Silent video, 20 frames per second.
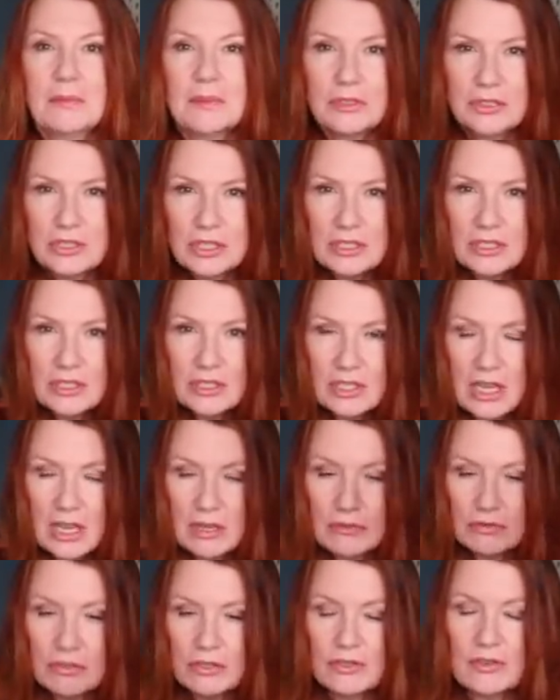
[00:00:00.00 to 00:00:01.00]
just
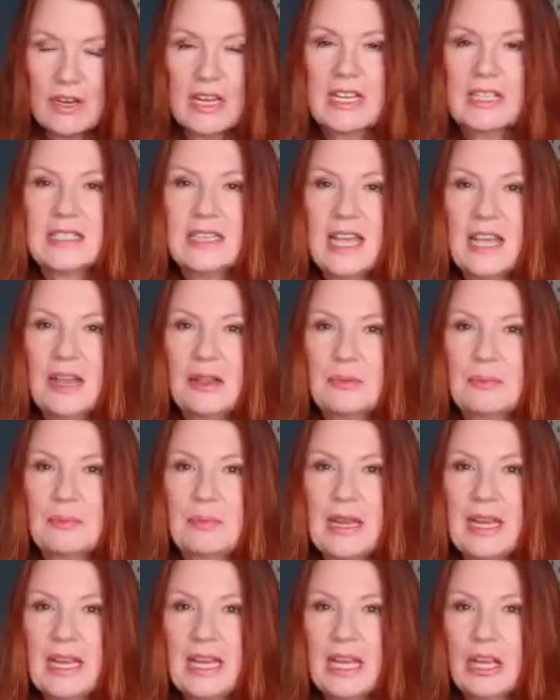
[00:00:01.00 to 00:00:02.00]
sewn straight down,
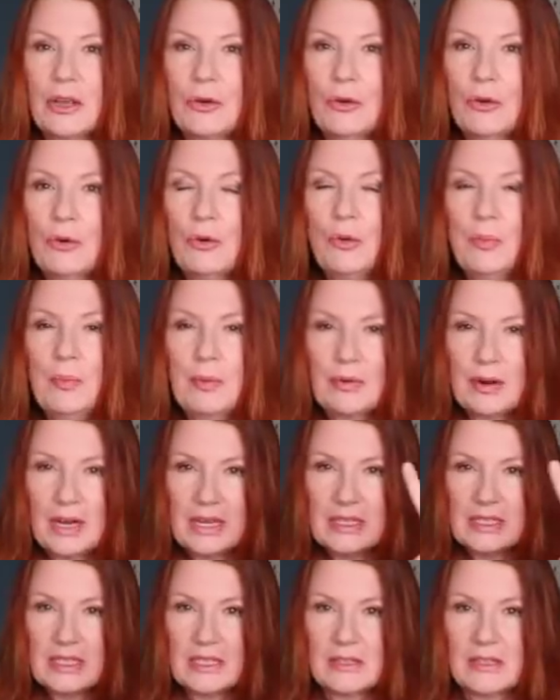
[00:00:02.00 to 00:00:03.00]
but
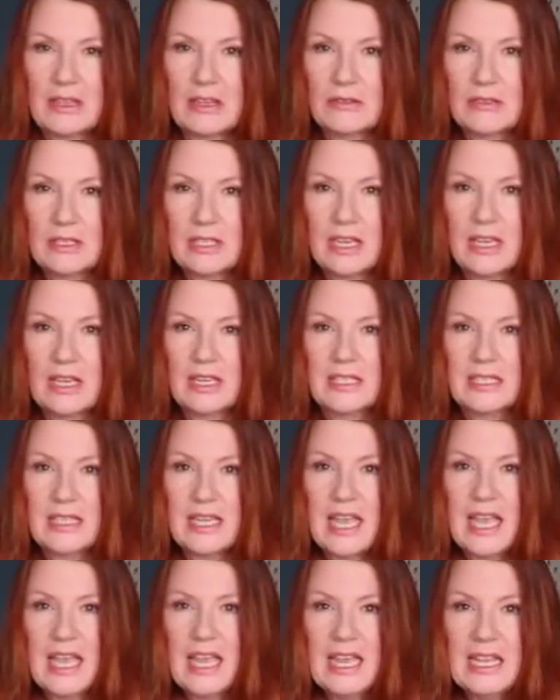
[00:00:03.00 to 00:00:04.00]
incorporated those sides
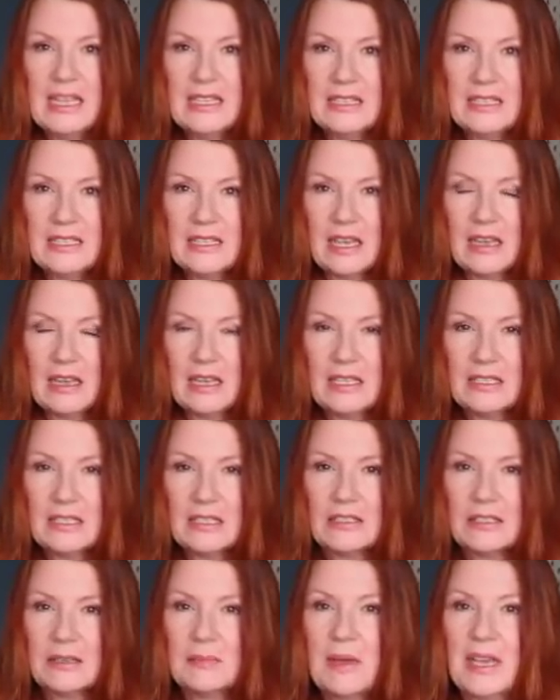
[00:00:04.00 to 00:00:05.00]
inside
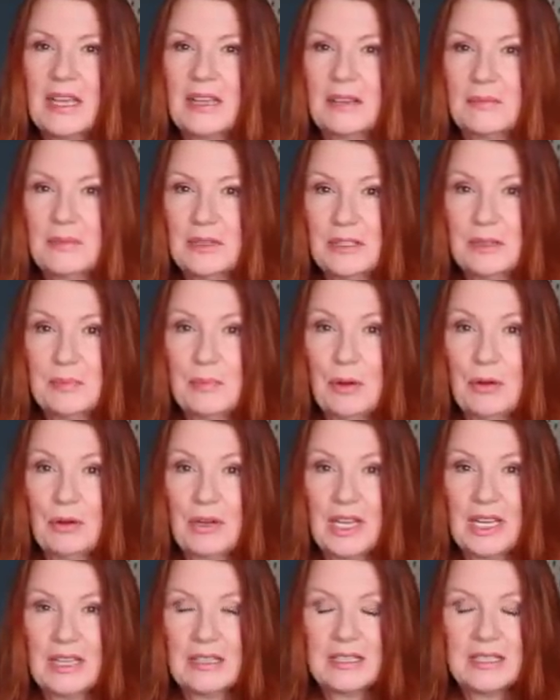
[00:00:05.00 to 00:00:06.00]
to make them into
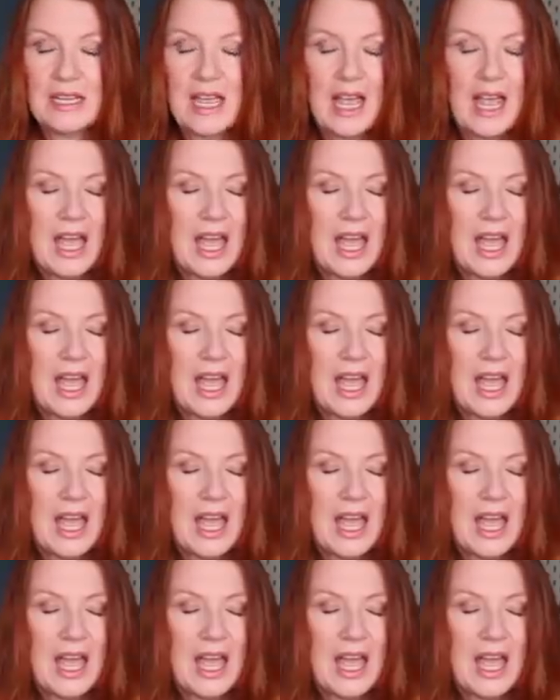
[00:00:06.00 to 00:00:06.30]
pockets.